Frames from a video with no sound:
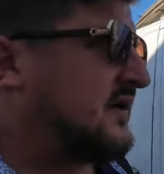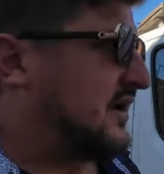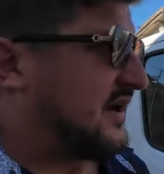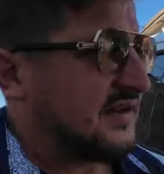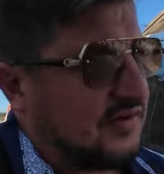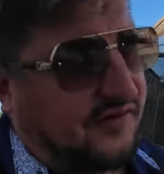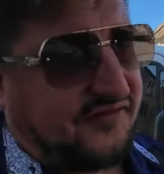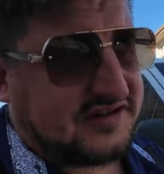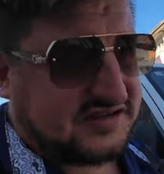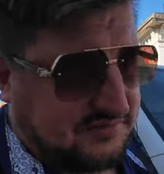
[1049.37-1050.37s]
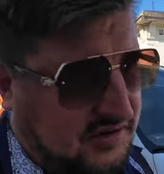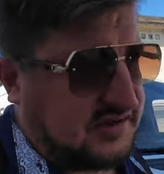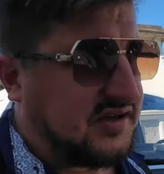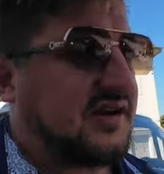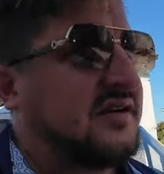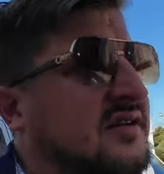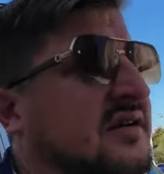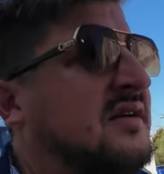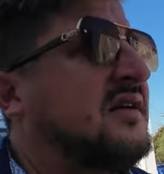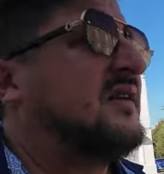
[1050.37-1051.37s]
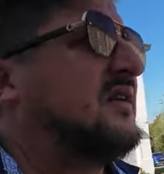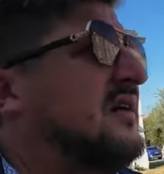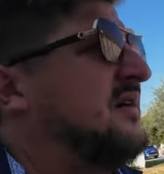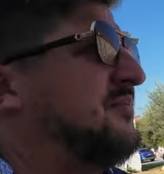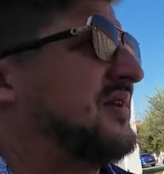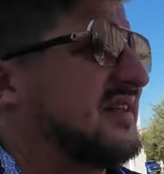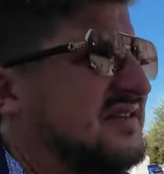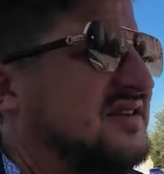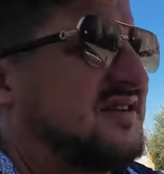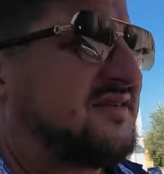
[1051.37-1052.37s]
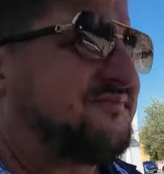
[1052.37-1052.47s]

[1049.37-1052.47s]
Like, no offense to Malta, but it's,